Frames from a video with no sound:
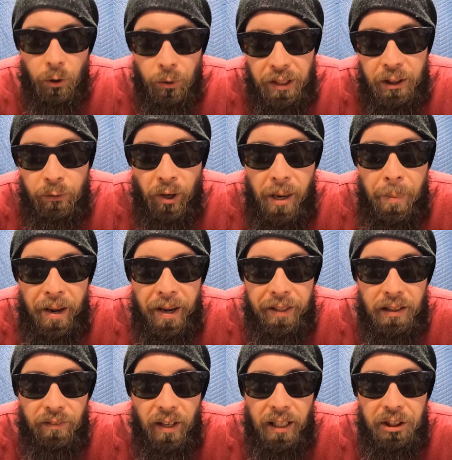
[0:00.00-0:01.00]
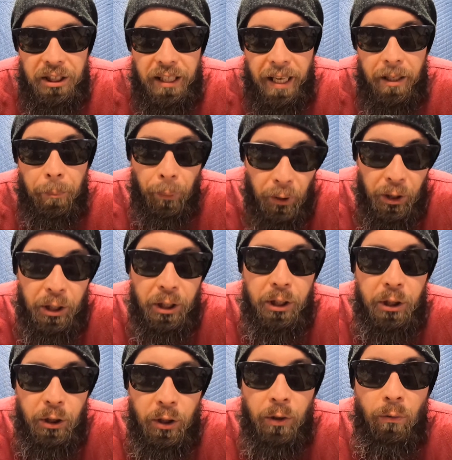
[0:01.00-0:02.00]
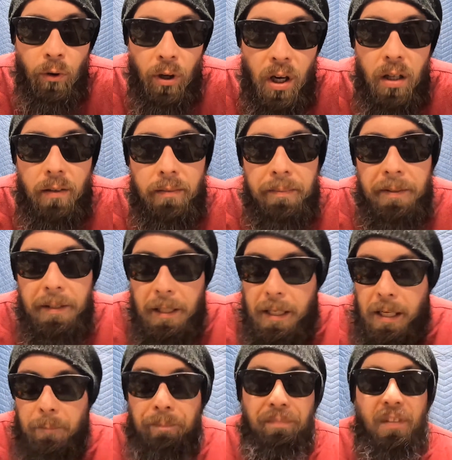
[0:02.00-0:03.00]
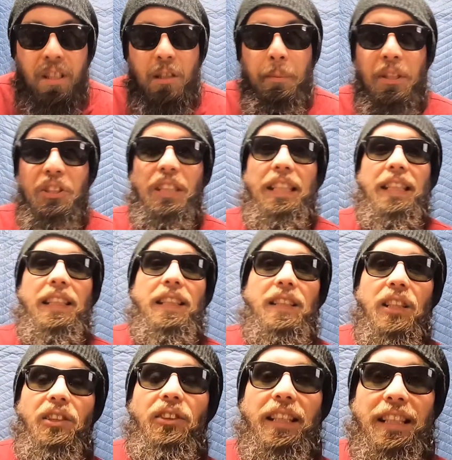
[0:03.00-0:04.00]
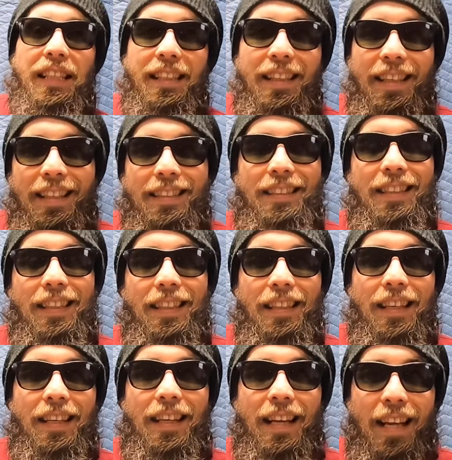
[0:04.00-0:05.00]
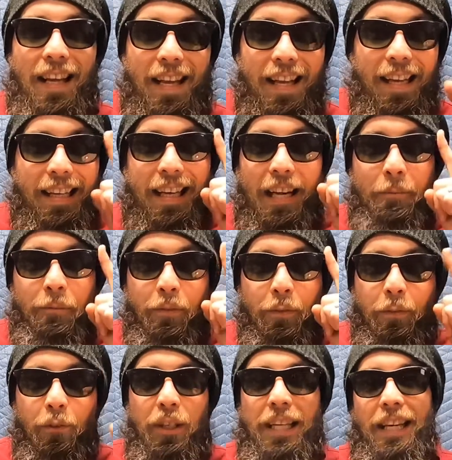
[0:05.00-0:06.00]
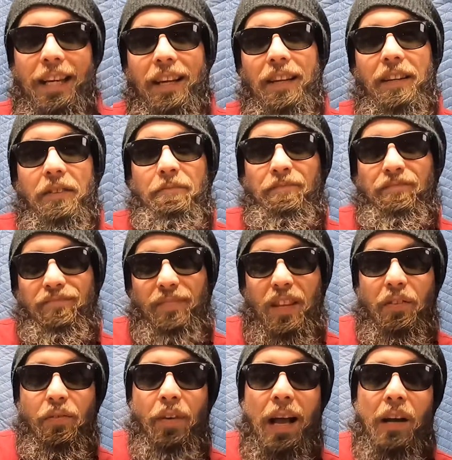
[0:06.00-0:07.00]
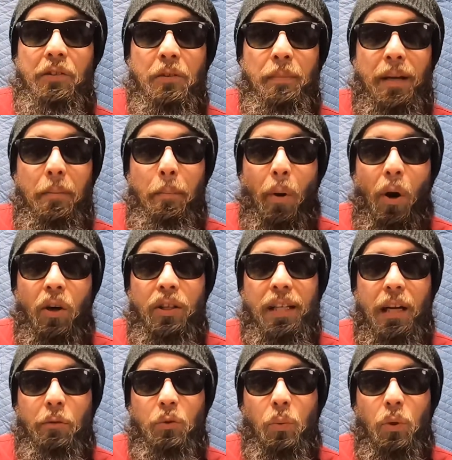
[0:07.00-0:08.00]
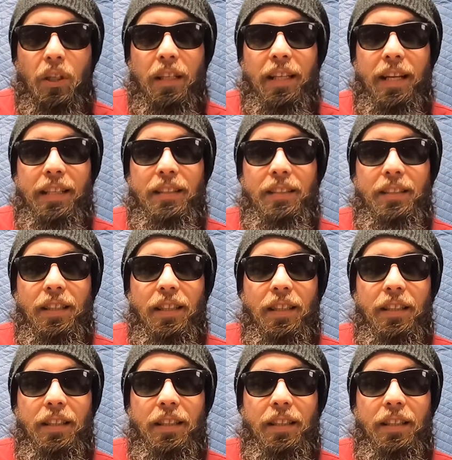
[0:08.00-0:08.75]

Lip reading: So these Ray-Bans have actually had a pretty good run, especially considering that I got them for free. Found them at a bar that I was working at